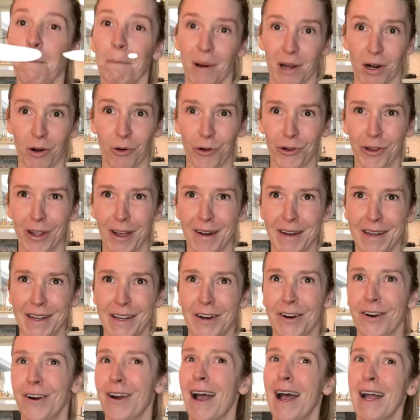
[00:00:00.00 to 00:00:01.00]
But hold on
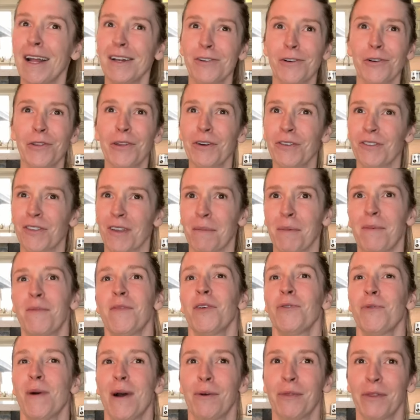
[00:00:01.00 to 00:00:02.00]
here, I know there's some of
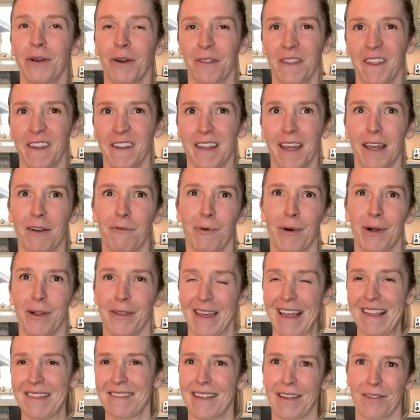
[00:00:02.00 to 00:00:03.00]
you out there thinking, well,
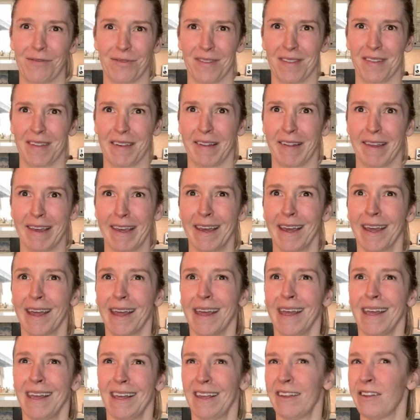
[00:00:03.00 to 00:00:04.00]
that sounds silly.
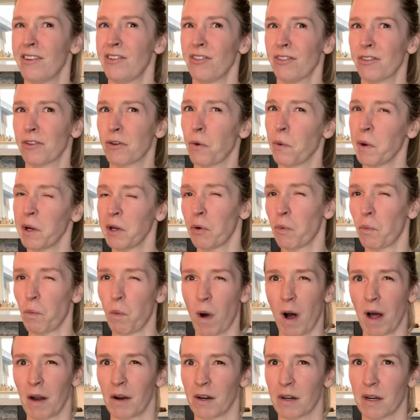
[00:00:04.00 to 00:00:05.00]
It's just going to
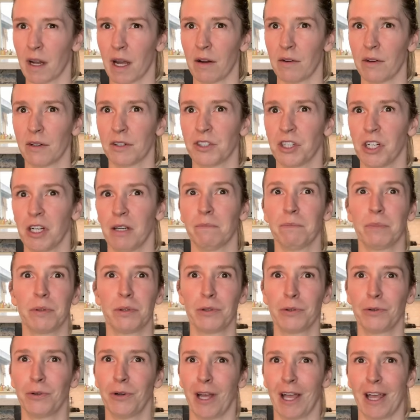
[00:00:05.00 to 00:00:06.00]
water down your
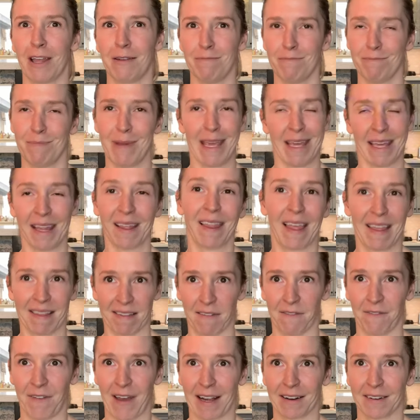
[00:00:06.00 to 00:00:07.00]
shampoo and make it less
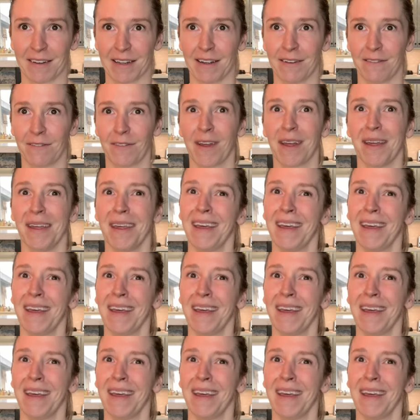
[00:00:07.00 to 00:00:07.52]
effective.